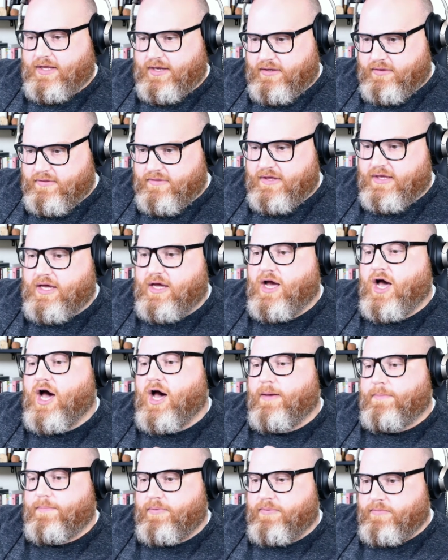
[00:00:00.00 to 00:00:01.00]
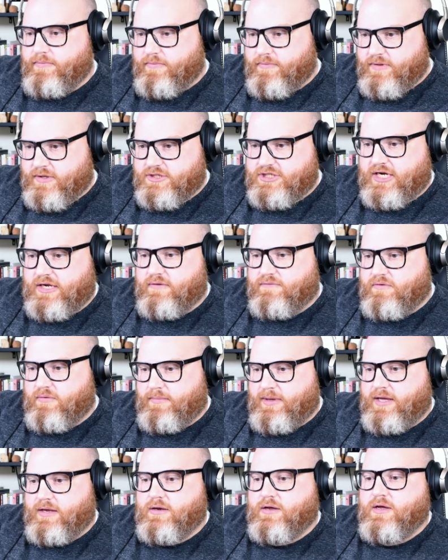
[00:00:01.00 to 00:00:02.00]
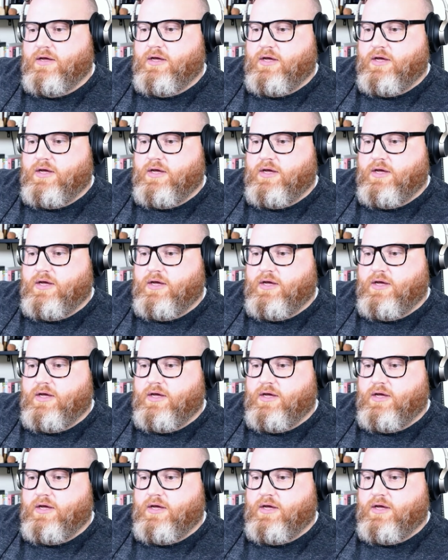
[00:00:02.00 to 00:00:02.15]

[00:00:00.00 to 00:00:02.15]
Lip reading: Like, thinking up the chain of command,